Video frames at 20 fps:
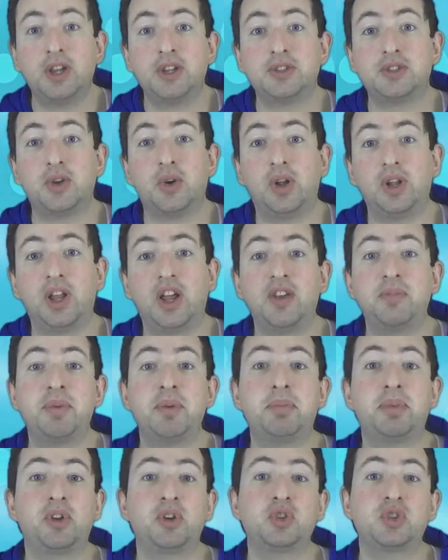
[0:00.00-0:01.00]
So a lot of
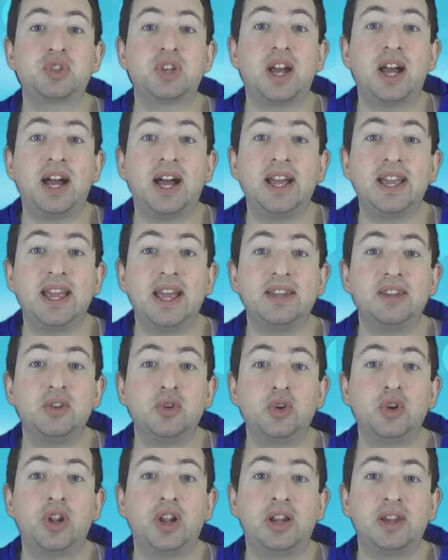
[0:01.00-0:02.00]
people are shy and they
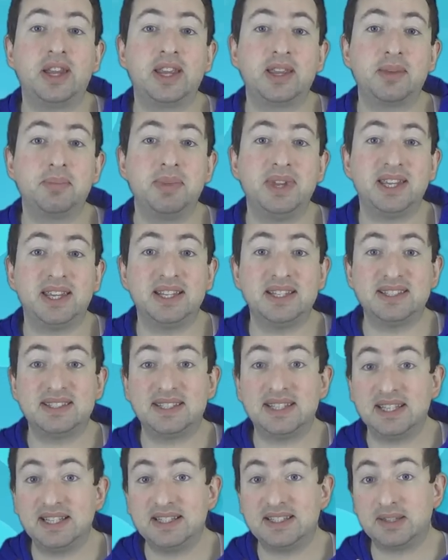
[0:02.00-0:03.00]
do not like making
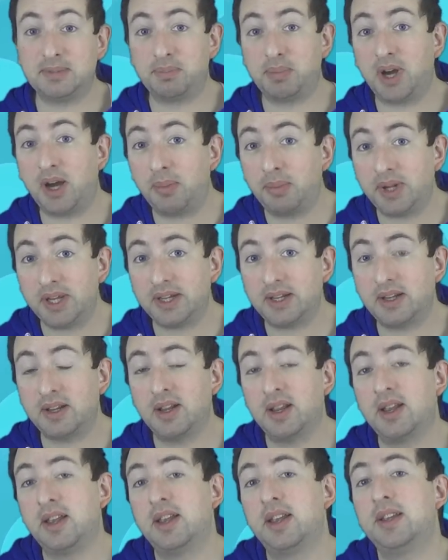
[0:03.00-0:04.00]
scenes in public.
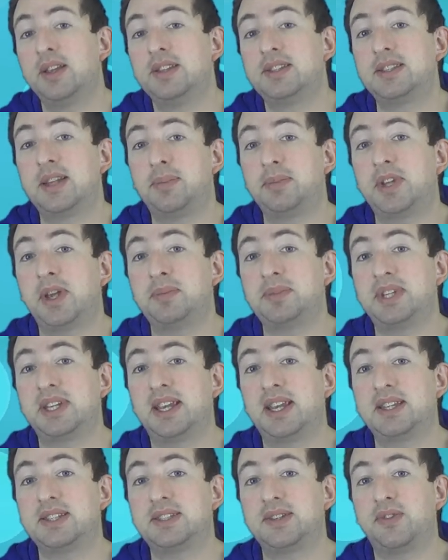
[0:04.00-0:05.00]
Sometimes I
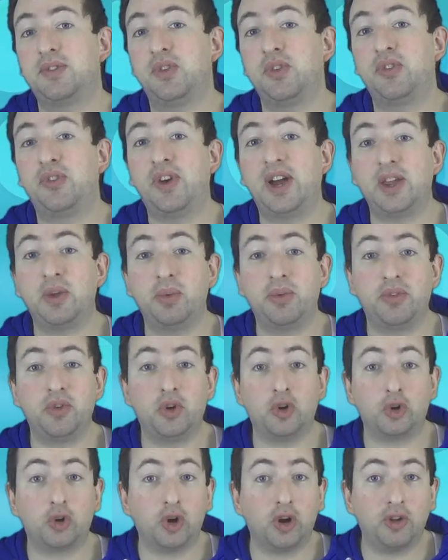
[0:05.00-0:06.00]
guess if you fight with
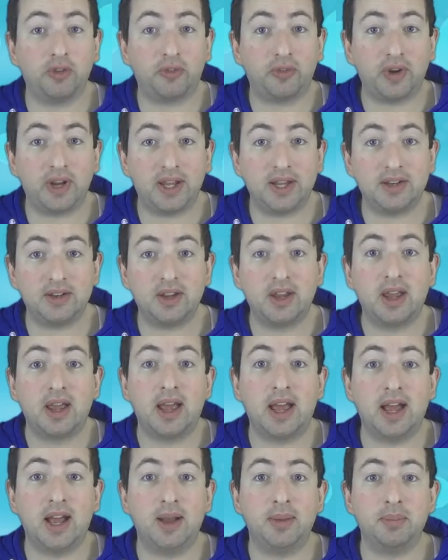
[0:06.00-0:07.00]
your girlfriend
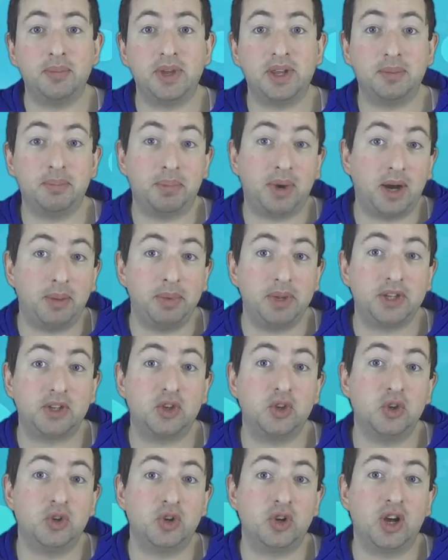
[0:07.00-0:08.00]
in
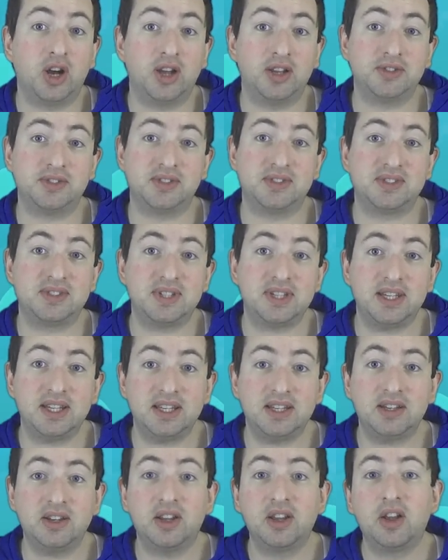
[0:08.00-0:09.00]
public, you'd cause a
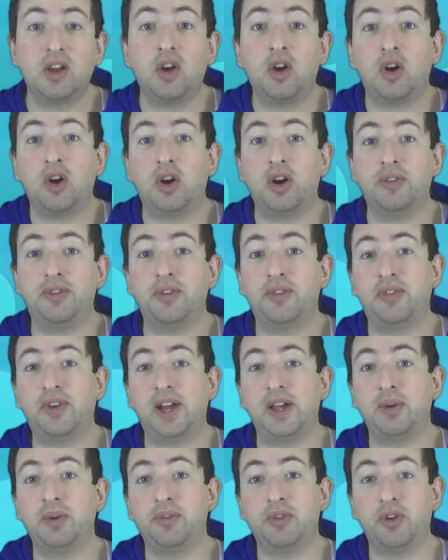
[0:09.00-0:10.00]
scene. Or if you
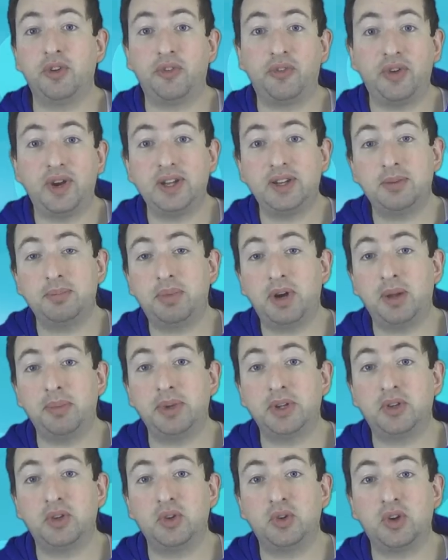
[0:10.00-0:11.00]
fight with your friend in
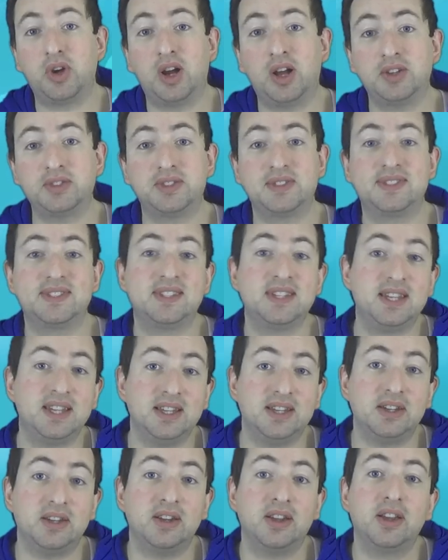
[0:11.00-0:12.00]
public, you cause a
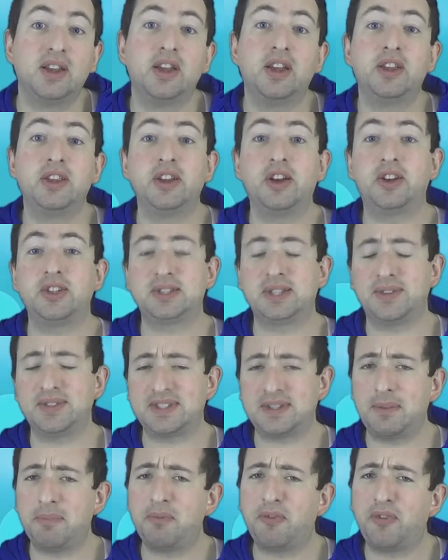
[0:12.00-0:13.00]
scene. You also have
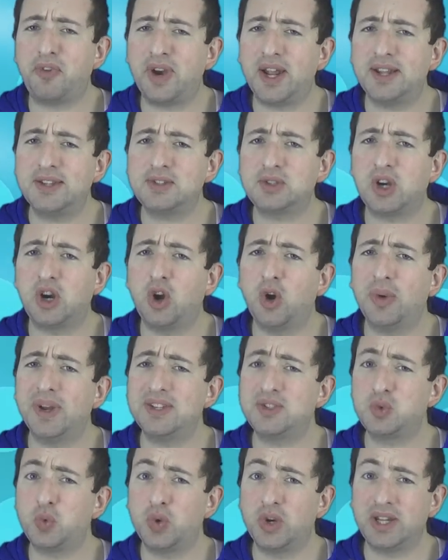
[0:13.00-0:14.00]
some friends who are
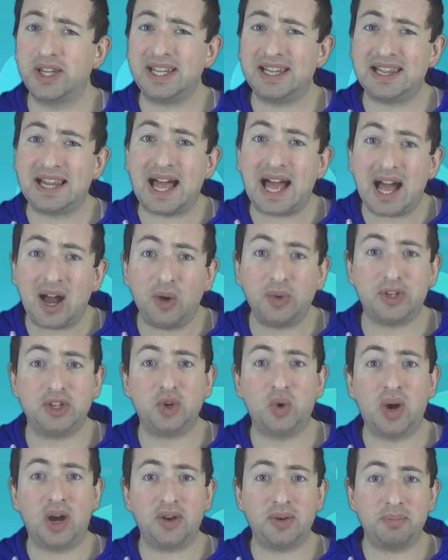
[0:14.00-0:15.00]
always really loud. You
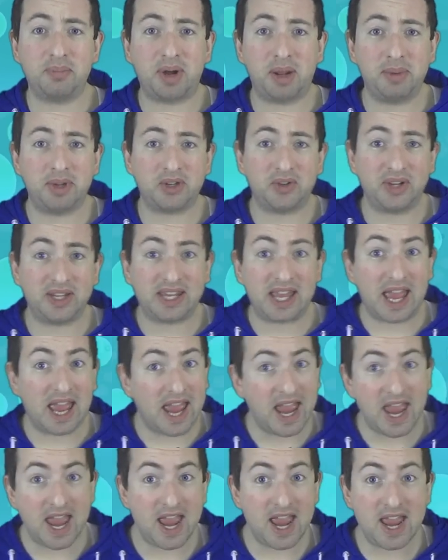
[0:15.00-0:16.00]
go out in public like,
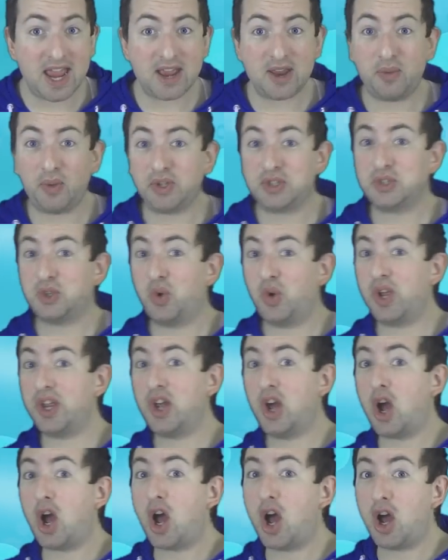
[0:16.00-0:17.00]
hey, what's
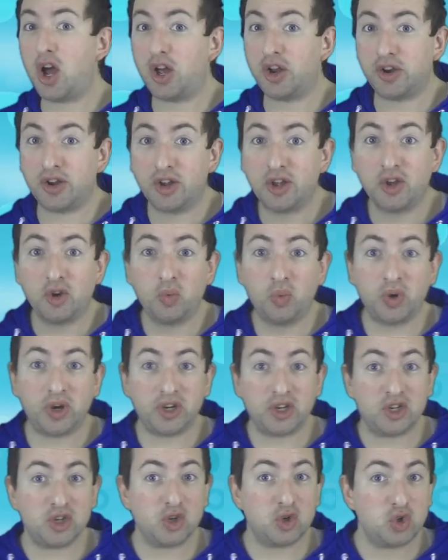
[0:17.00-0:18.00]
going on? What are
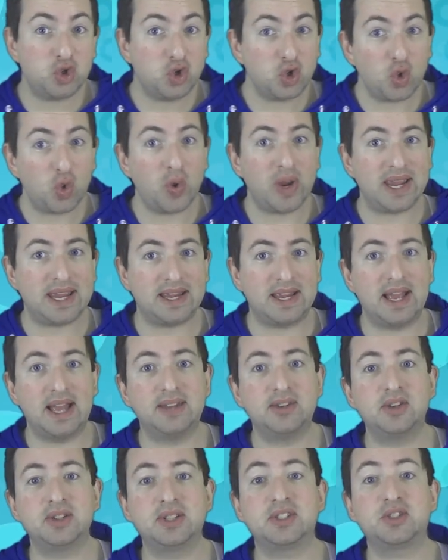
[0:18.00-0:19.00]
you doing?
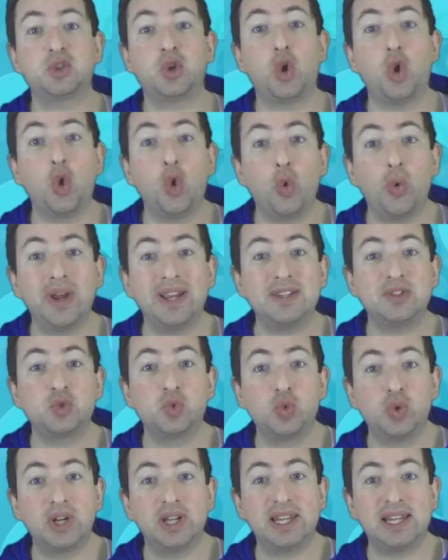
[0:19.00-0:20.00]
And they're just always
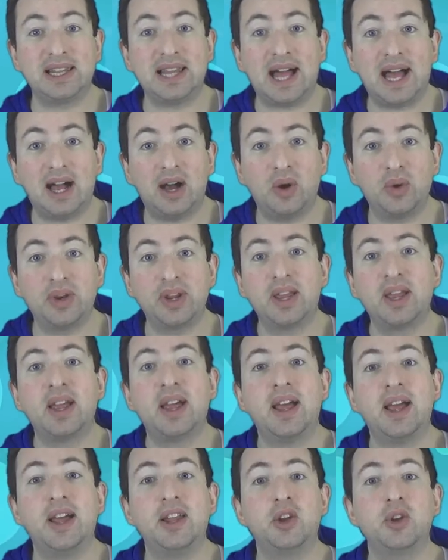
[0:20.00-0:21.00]
really loud.
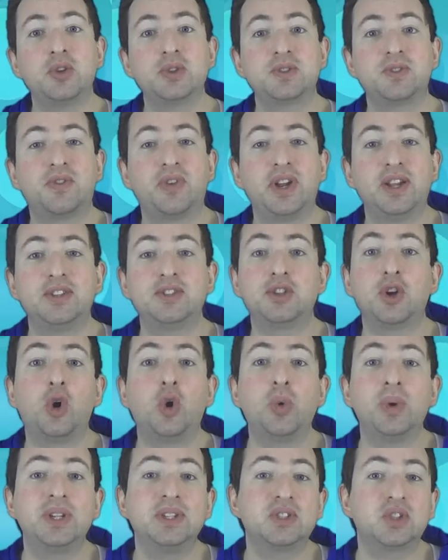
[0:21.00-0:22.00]
And those friends
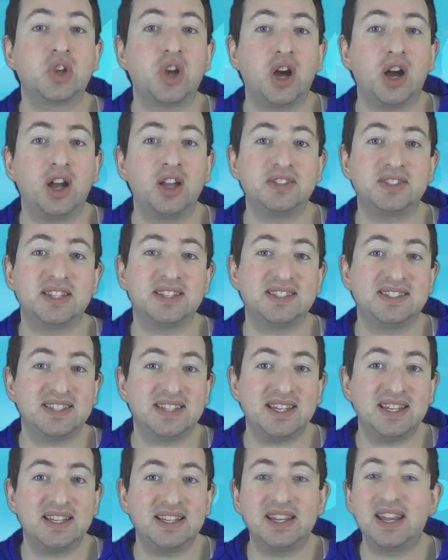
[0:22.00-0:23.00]
always cause a
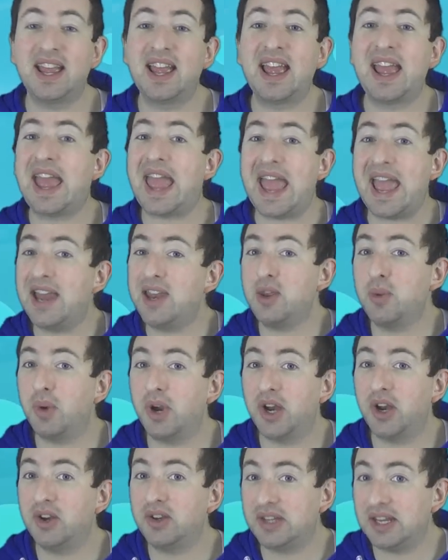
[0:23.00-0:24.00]
scene
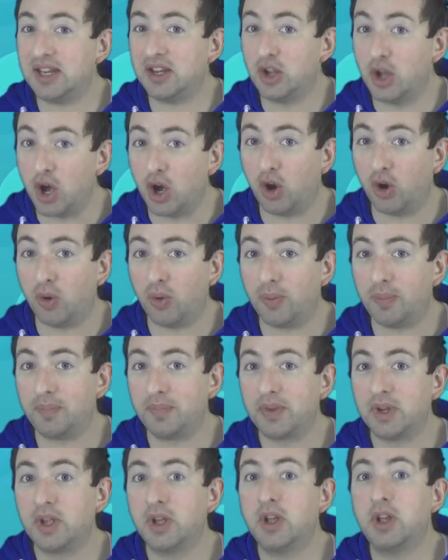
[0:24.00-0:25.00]
anywhere they go.
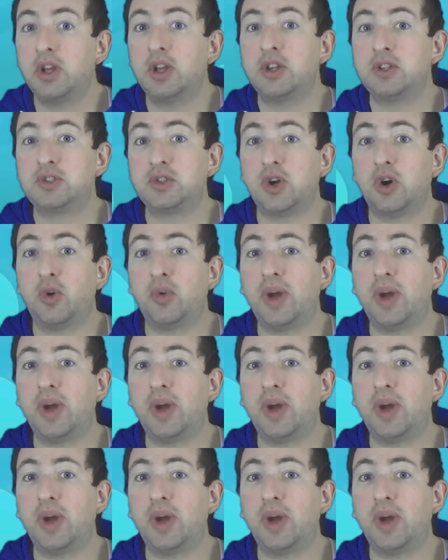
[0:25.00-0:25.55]
So